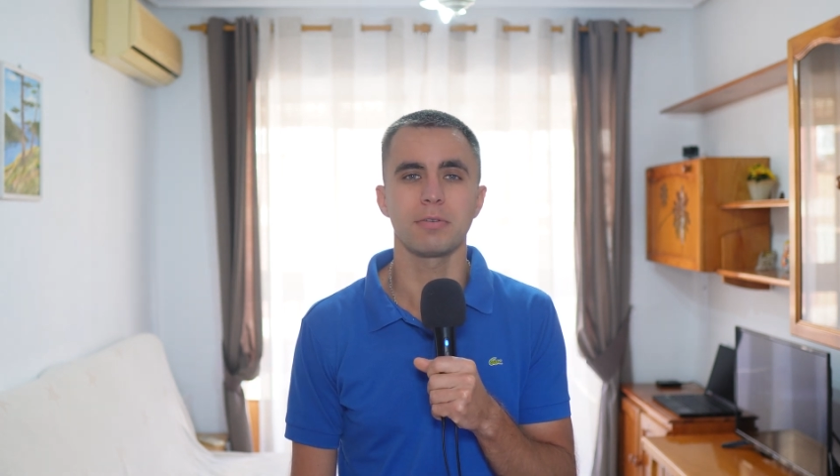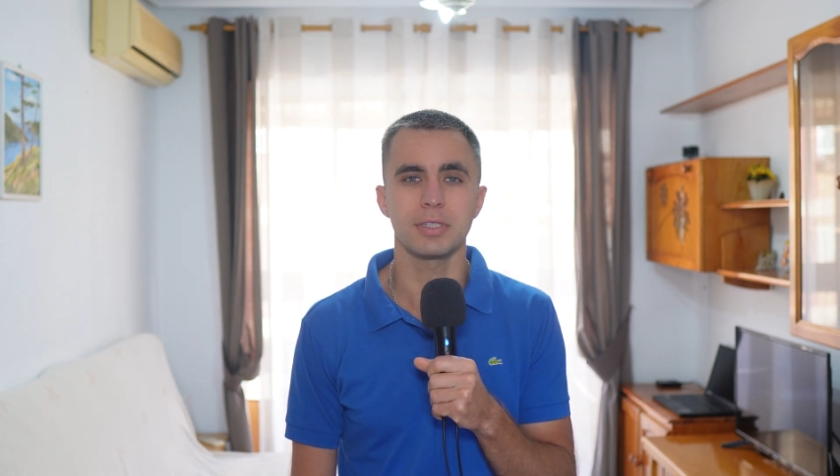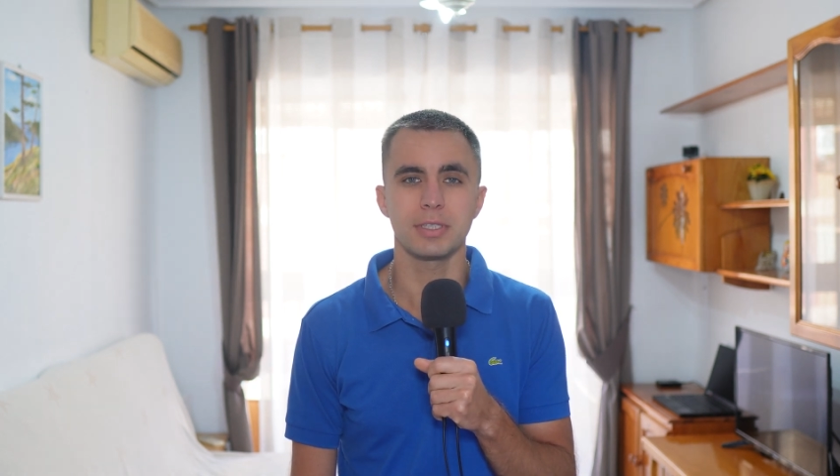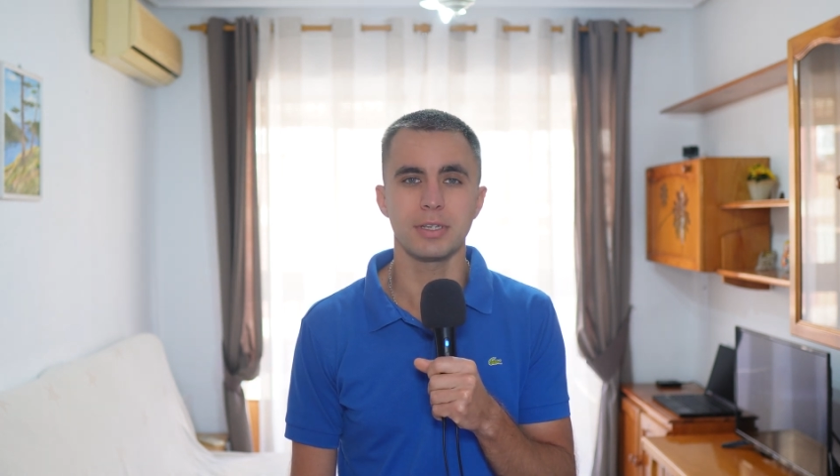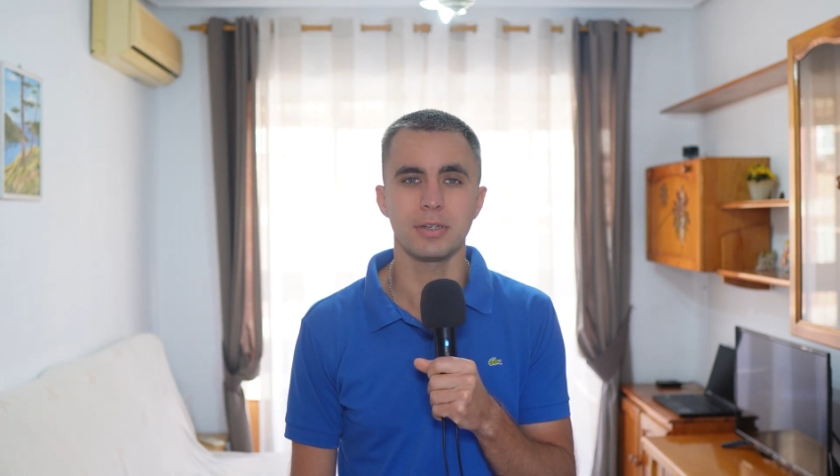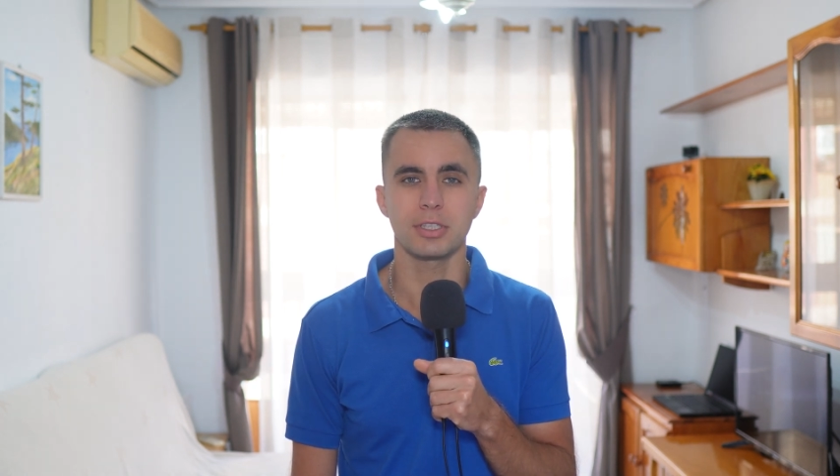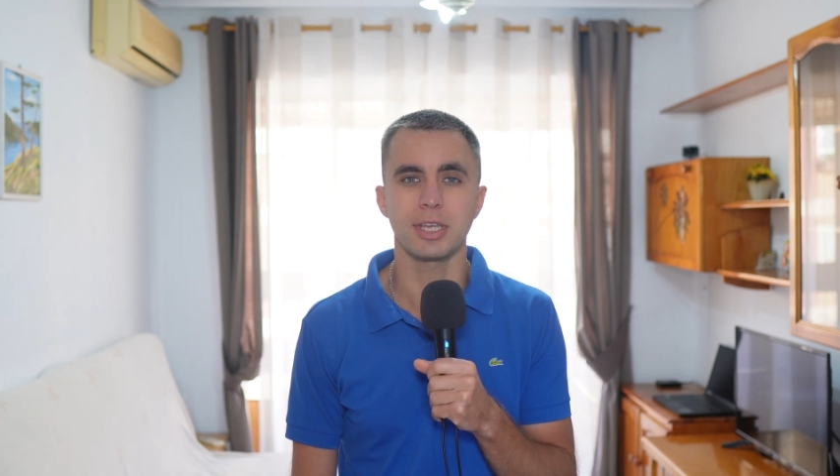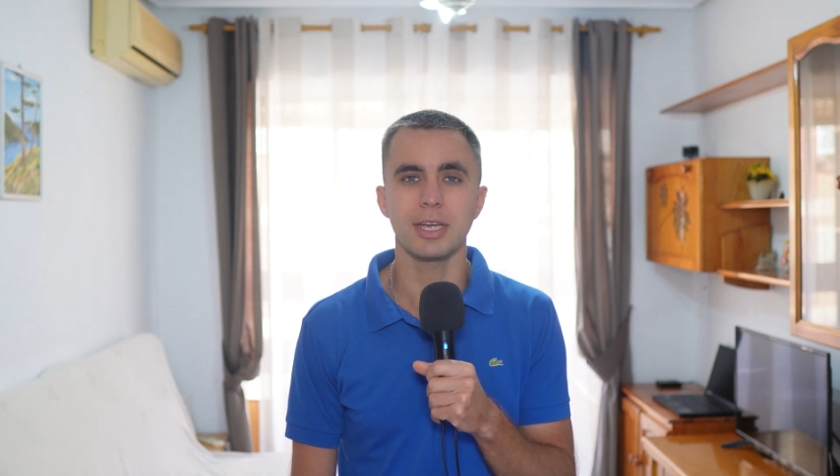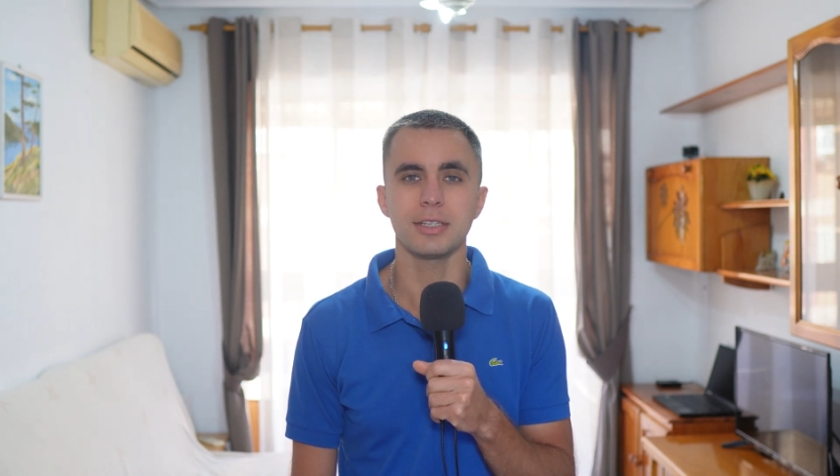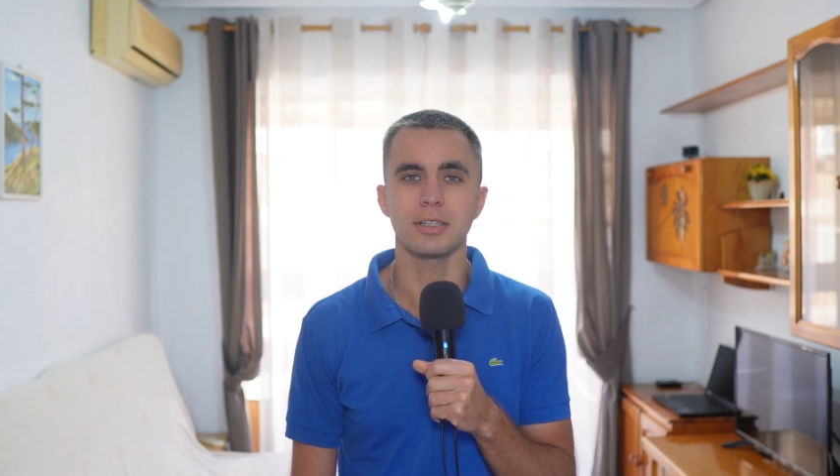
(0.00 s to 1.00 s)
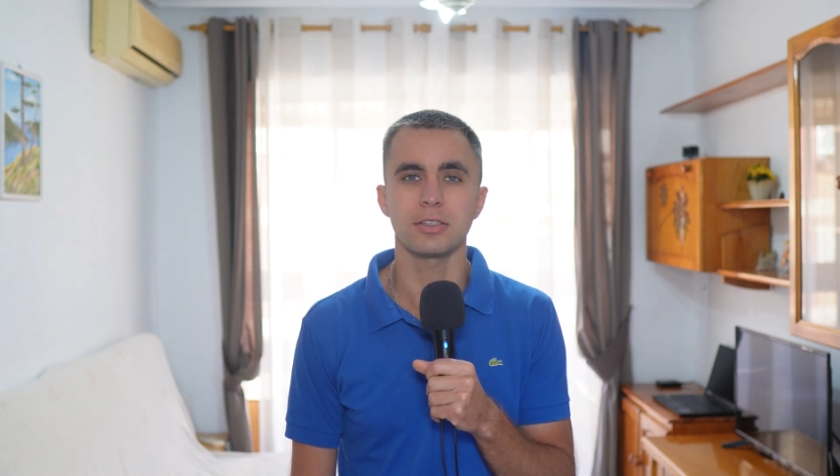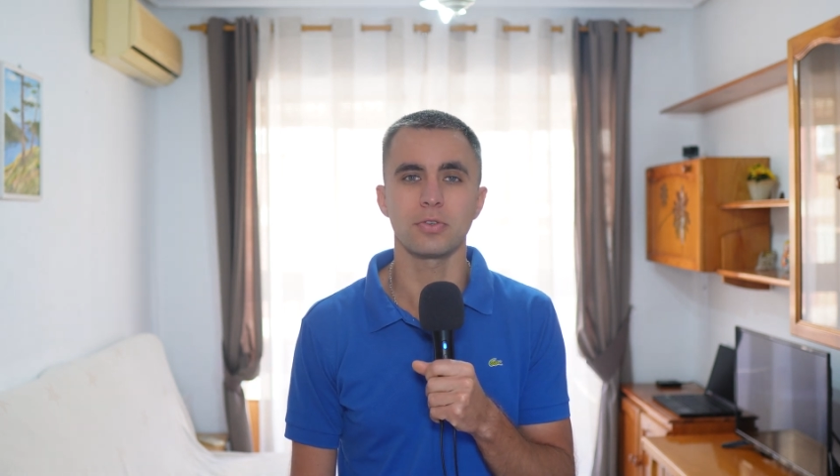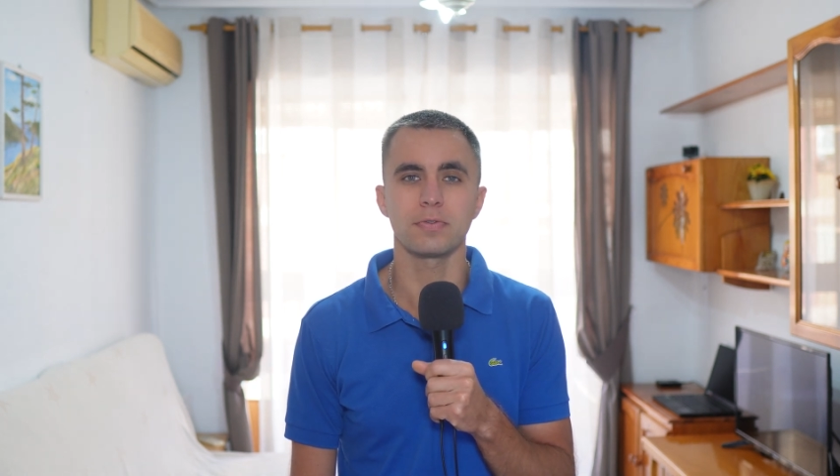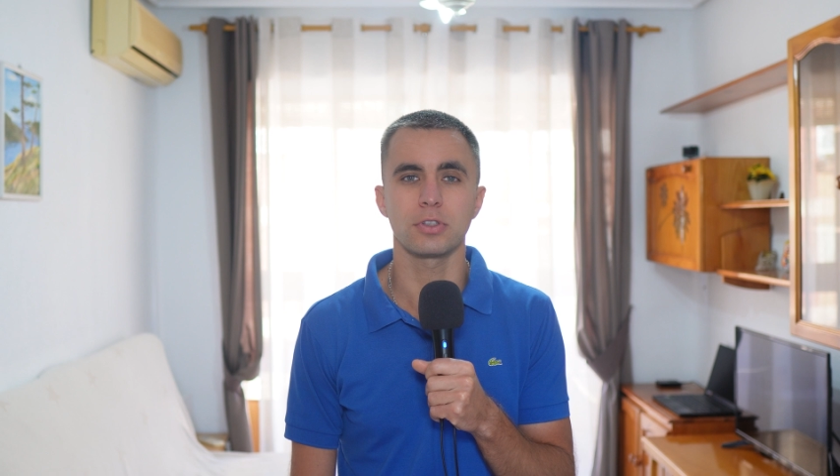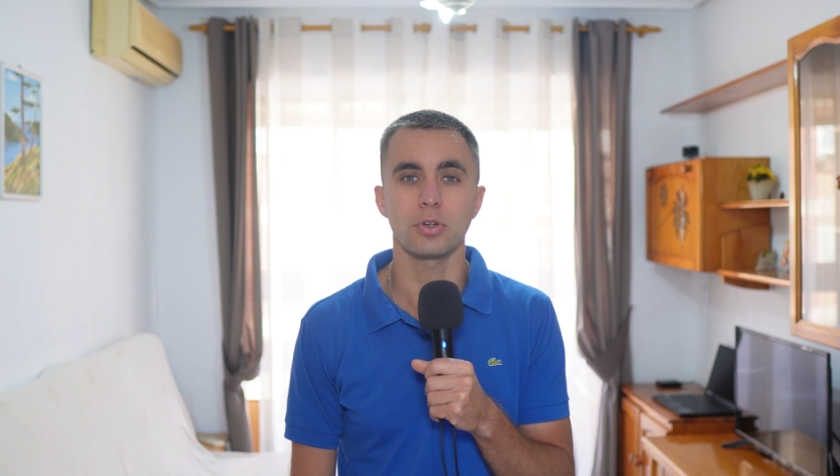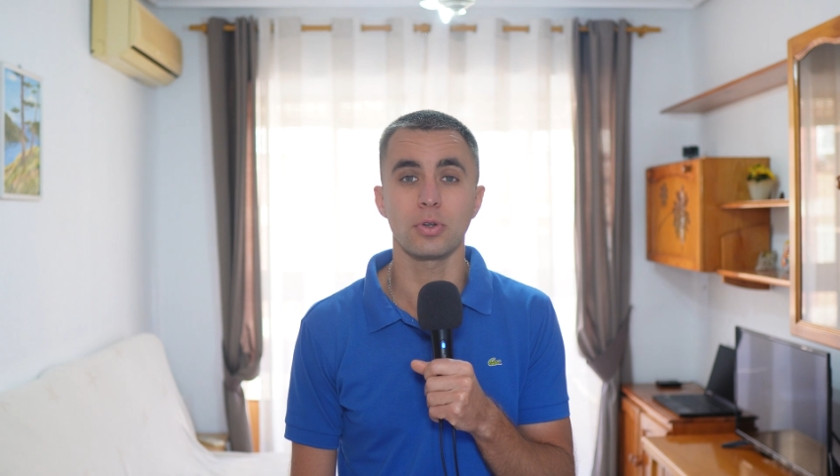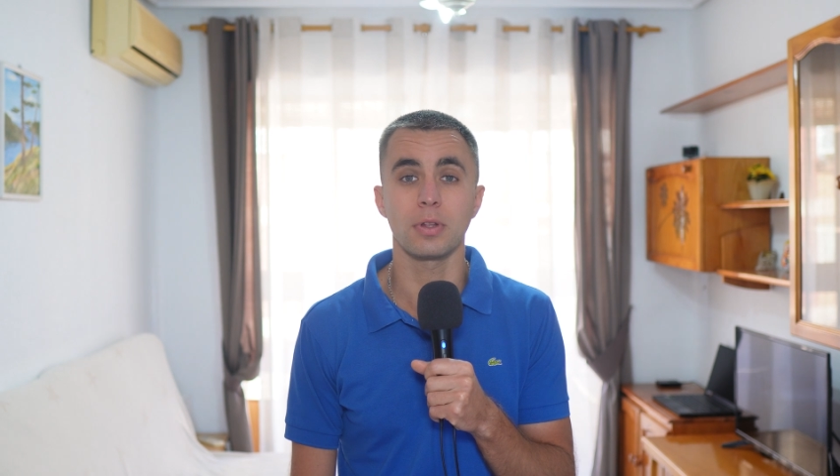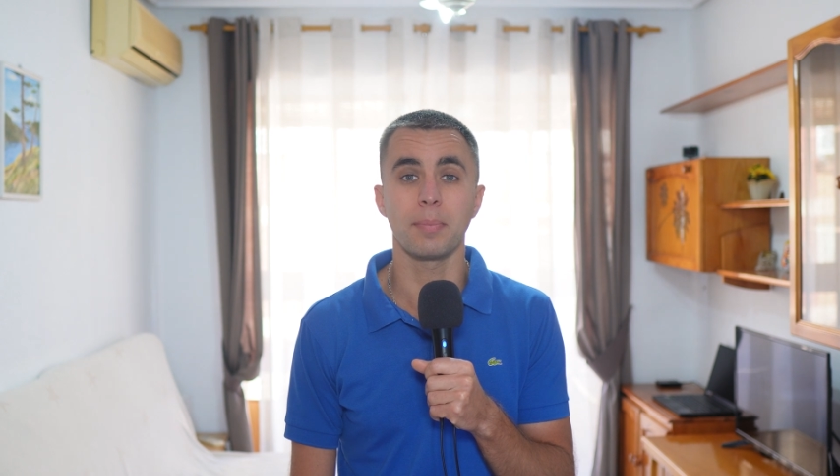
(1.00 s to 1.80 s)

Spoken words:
with serious cases of strong